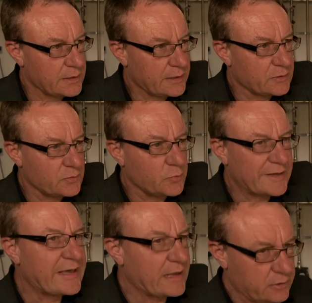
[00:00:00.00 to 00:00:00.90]
And we
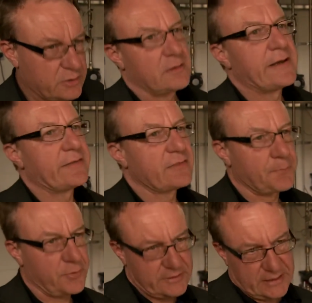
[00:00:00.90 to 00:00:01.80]
calculate the
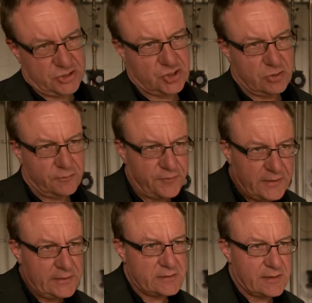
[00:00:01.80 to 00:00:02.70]
production of
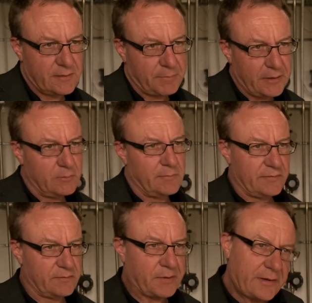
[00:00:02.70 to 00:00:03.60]
heat and
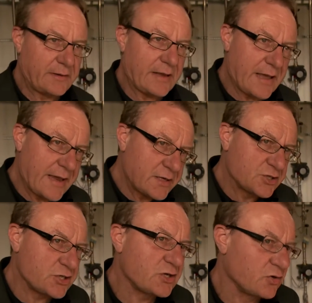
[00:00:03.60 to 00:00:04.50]
biomass by an
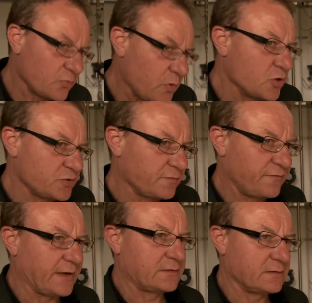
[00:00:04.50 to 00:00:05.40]
energy conversion
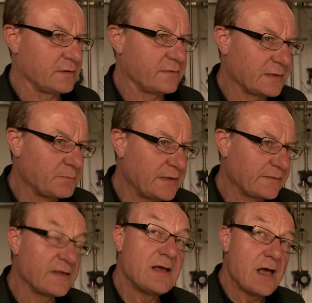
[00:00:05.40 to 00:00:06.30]
factor. That
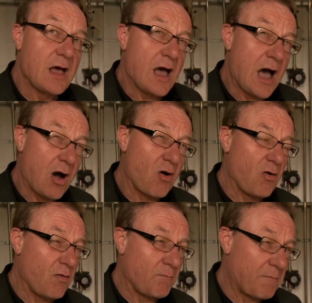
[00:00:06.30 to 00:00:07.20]
means
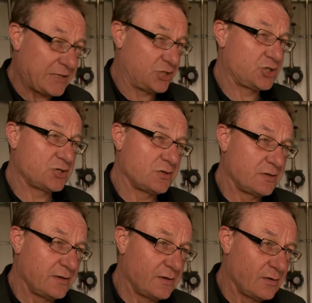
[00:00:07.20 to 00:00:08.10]
how much
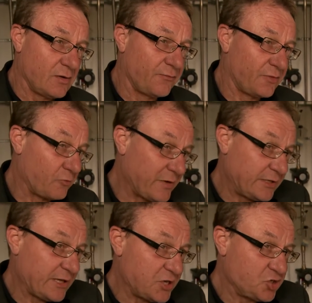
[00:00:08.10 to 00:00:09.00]
of the
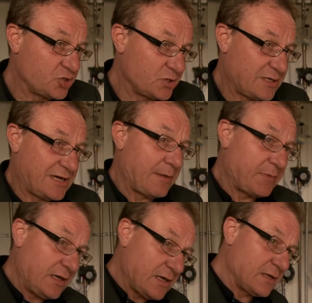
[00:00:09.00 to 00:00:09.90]
radiation
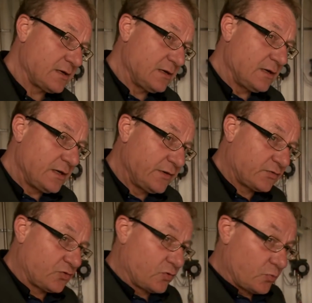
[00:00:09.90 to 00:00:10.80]
coming in
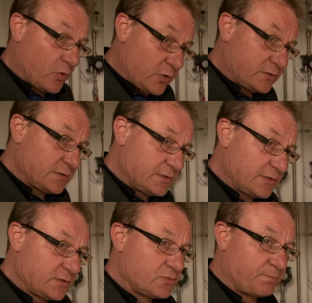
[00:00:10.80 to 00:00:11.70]
is converted
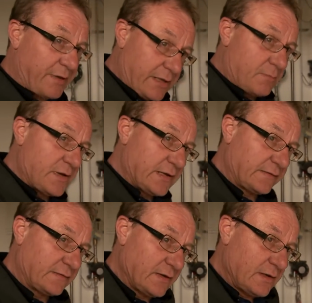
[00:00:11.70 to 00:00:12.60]
into biomass